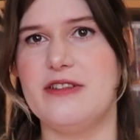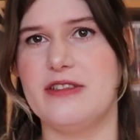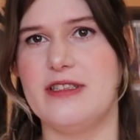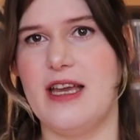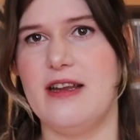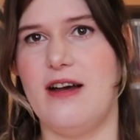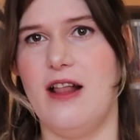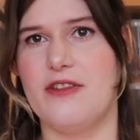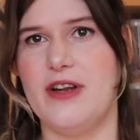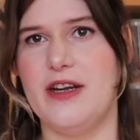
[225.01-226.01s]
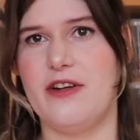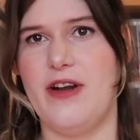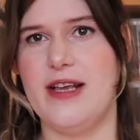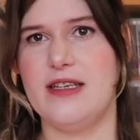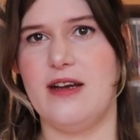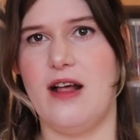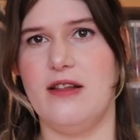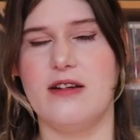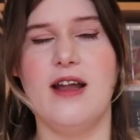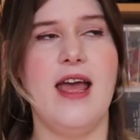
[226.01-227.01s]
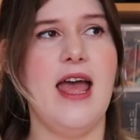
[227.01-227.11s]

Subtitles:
your skin color in a crazy color,